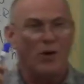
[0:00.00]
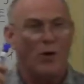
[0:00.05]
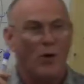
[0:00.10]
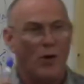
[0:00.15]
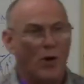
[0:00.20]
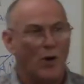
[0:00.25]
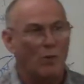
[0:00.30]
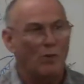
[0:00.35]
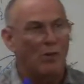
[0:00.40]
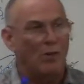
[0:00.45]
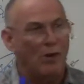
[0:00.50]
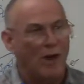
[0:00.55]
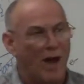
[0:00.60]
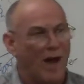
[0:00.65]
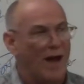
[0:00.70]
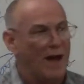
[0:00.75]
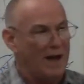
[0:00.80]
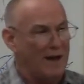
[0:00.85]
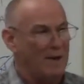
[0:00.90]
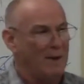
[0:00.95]
a horrible
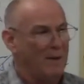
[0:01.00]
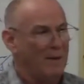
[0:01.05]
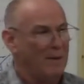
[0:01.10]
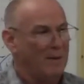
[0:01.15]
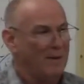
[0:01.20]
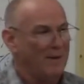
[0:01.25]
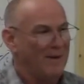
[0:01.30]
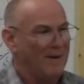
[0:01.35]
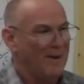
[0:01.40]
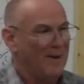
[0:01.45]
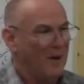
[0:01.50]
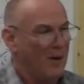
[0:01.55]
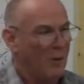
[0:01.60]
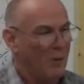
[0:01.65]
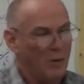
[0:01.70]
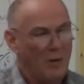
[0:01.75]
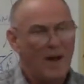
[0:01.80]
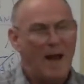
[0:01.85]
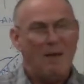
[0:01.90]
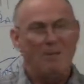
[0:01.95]
line,
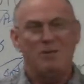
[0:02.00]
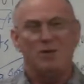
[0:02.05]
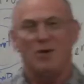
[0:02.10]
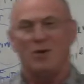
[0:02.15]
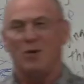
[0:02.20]
what happens